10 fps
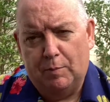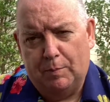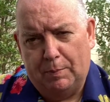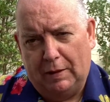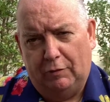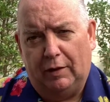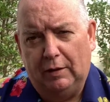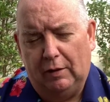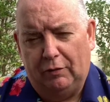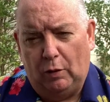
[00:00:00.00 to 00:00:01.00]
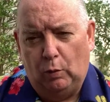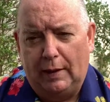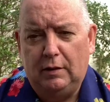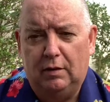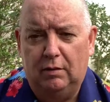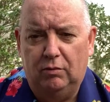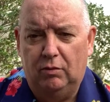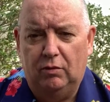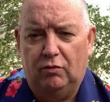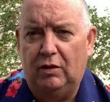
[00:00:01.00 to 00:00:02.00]
But if I wait
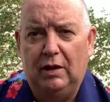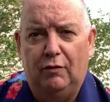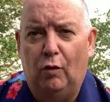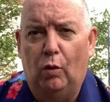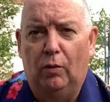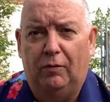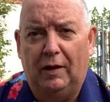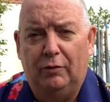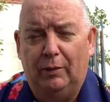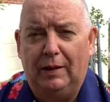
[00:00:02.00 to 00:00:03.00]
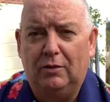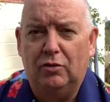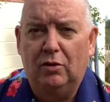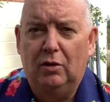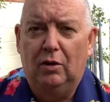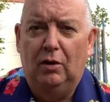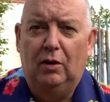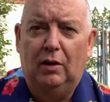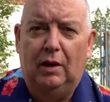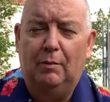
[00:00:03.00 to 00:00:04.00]
3, 4, 5 weeks,
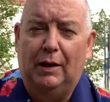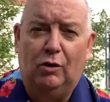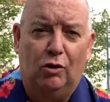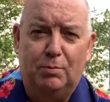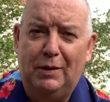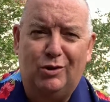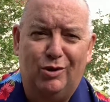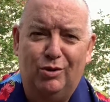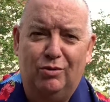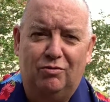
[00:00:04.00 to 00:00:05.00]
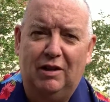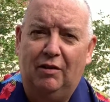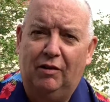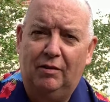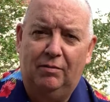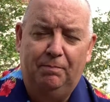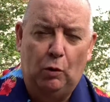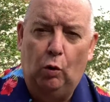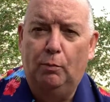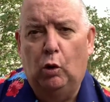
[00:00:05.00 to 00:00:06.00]
it might cost me 200-300
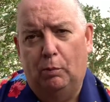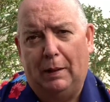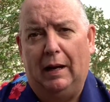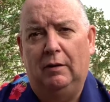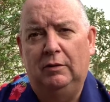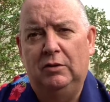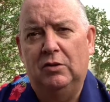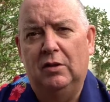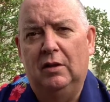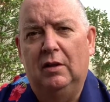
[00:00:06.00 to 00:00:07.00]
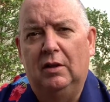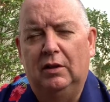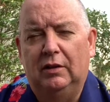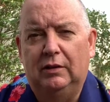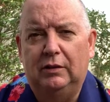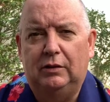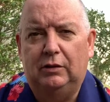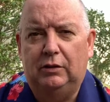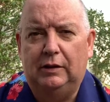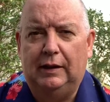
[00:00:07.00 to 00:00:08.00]
or more pounds
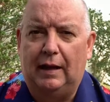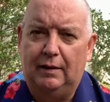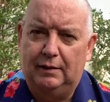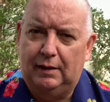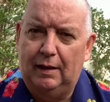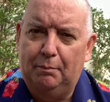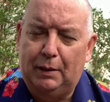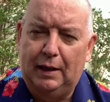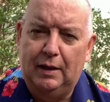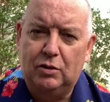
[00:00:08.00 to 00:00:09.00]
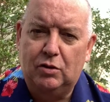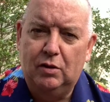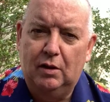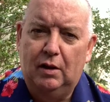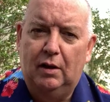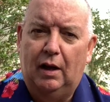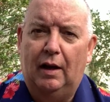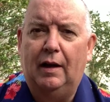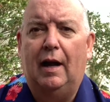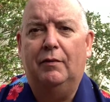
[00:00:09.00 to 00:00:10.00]
to get to the same place
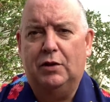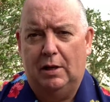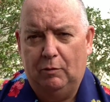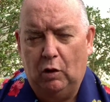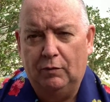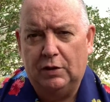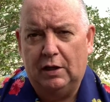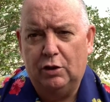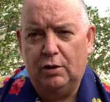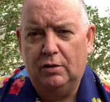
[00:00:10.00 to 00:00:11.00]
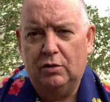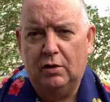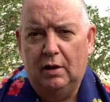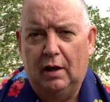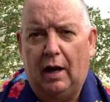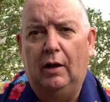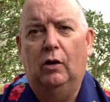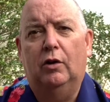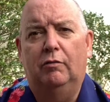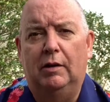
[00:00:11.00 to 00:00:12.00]
and have the same conversations and look
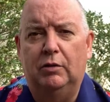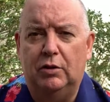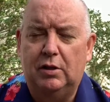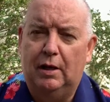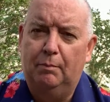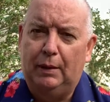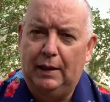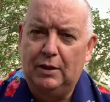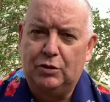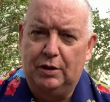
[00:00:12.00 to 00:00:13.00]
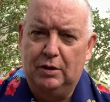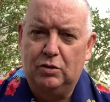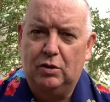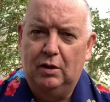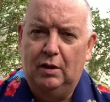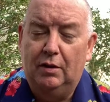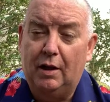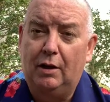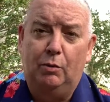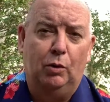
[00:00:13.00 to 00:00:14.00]
around the same places
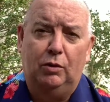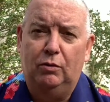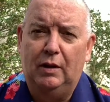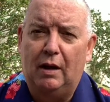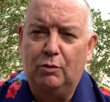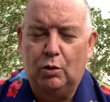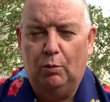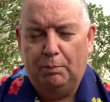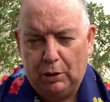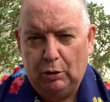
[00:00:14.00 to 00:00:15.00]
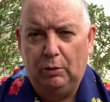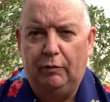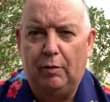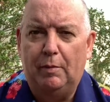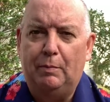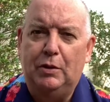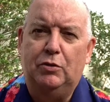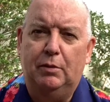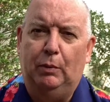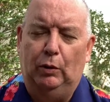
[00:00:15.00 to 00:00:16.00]
that it would do now. So purely from a
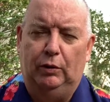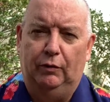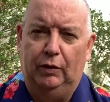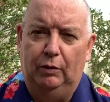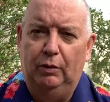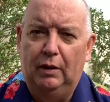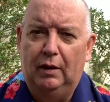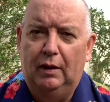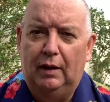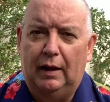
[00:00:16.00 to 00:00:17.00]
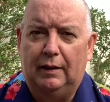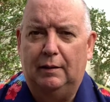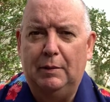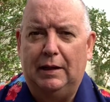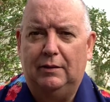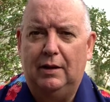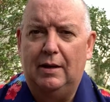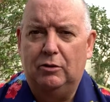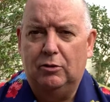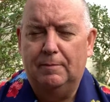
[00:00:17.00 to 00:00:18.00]
business point of view, it'll make
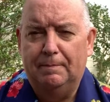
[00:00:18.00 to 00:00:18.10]
sense.